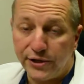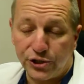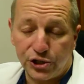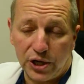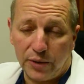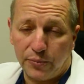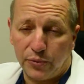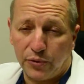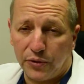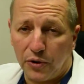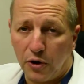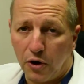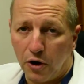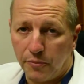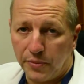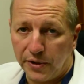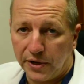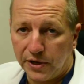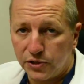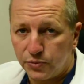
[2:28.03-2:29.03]
chamber of the heart
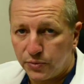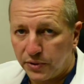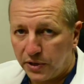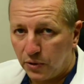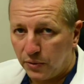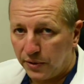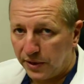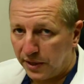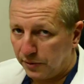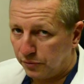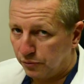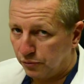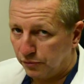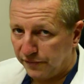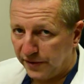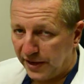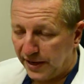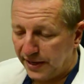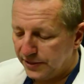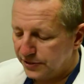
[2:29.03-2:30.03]
because we're going in through
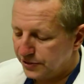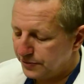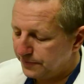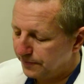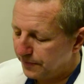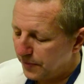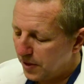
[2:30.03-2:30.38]
veins.